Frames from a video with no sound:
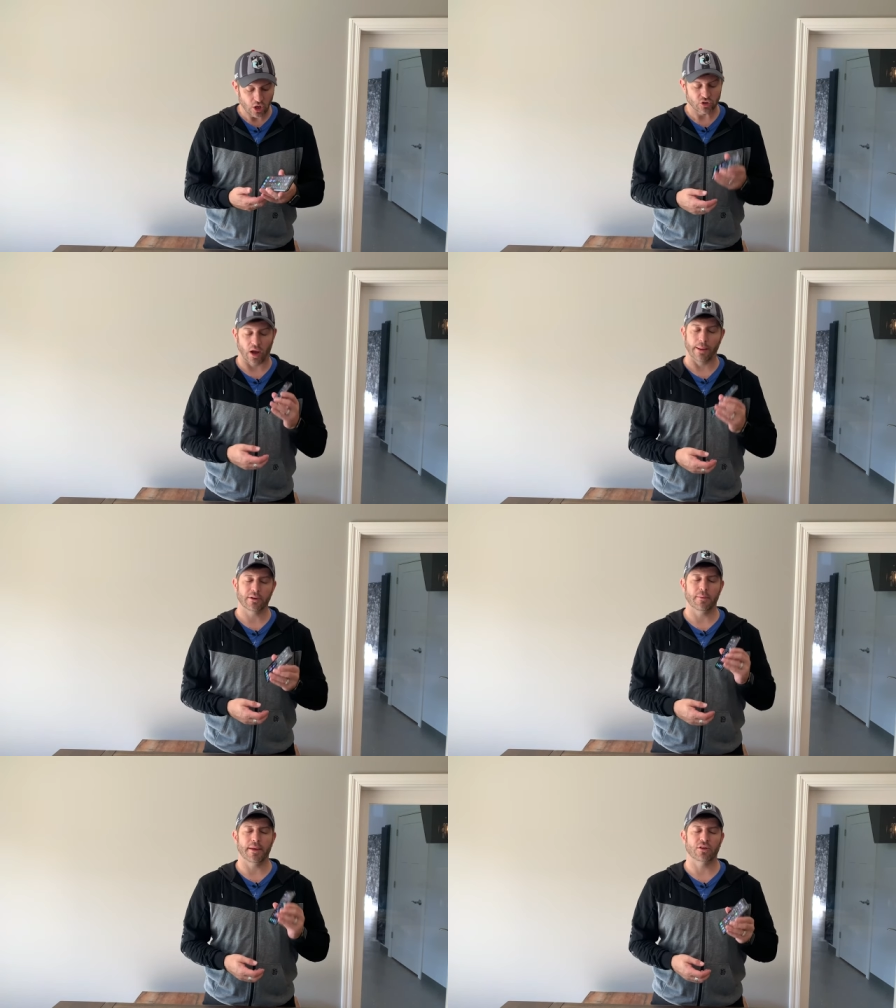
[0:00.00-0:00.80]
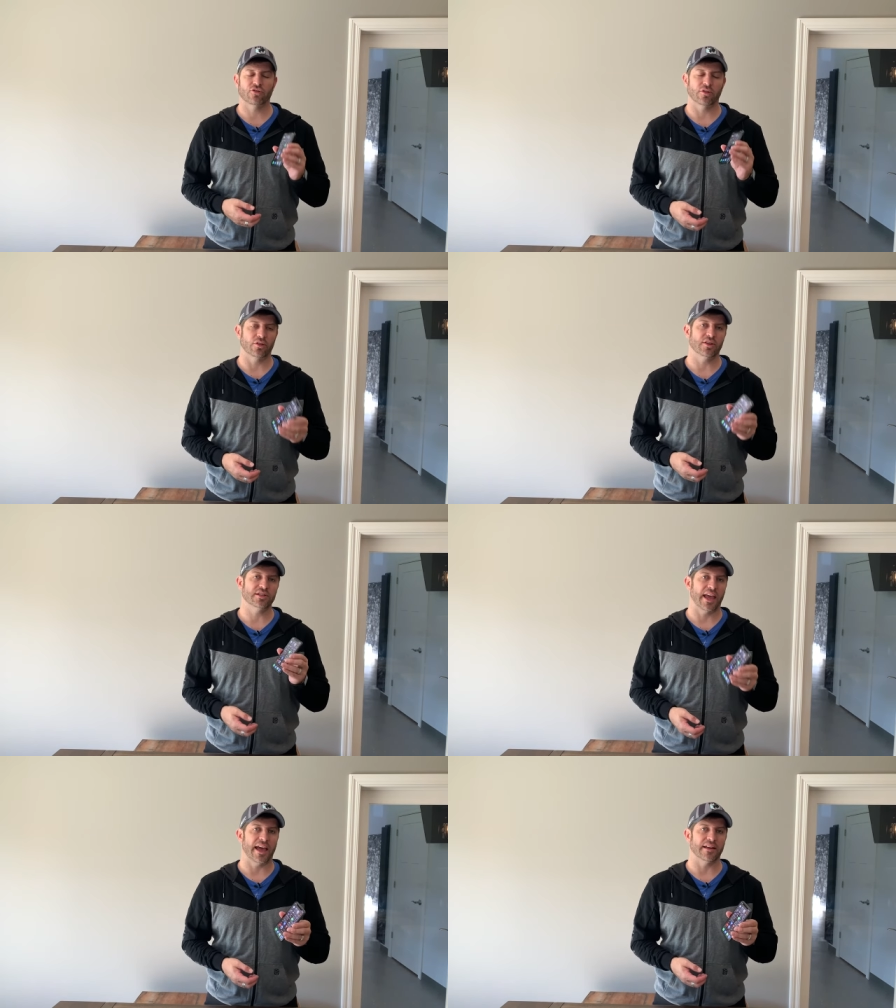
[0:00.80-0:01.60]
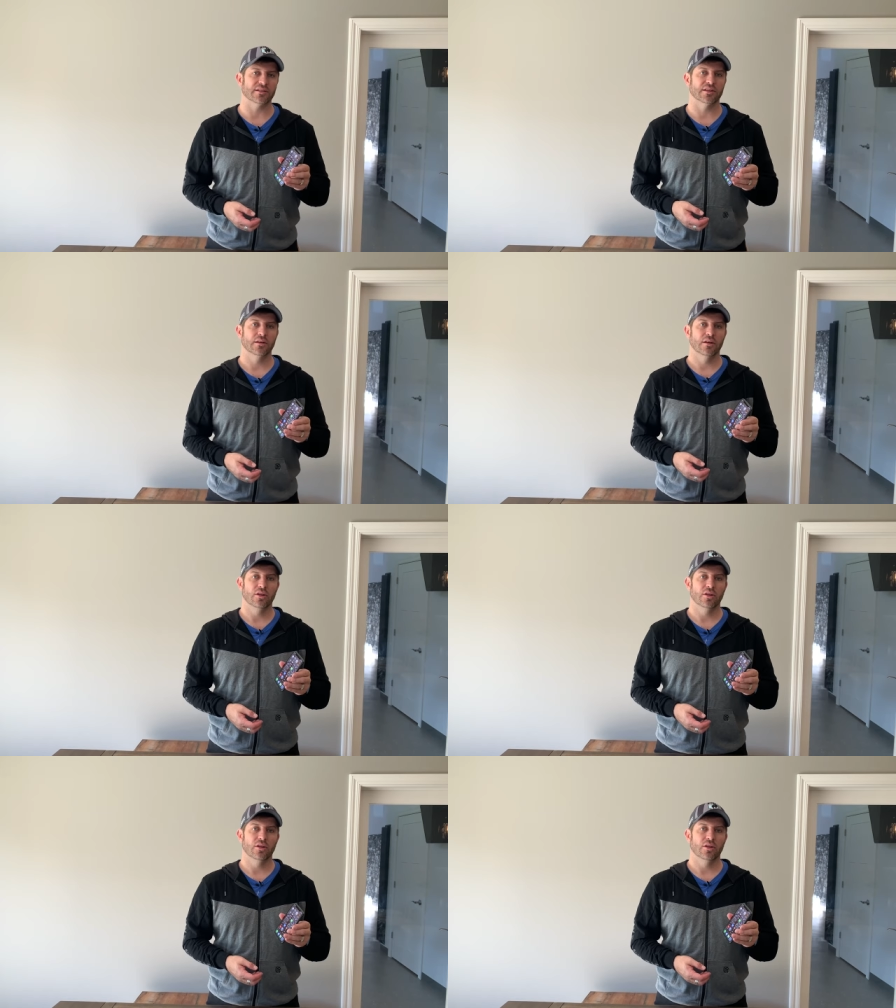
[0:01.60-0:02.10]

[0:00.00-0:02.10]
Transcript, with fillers: So I'm going to make sure that this has